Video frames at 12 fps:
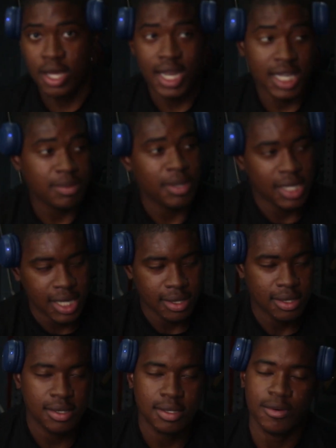I'll explain that
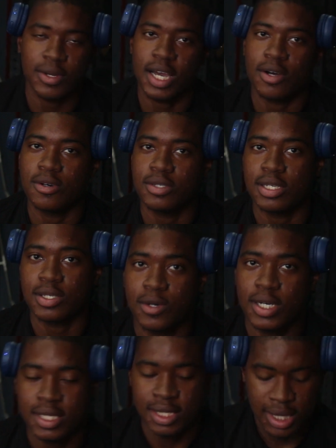when I go to
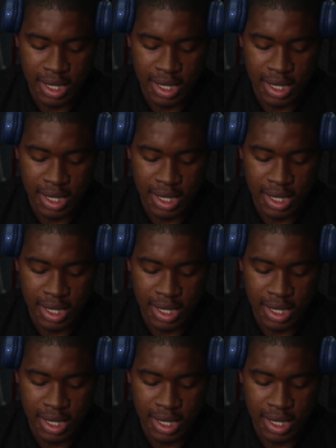squat.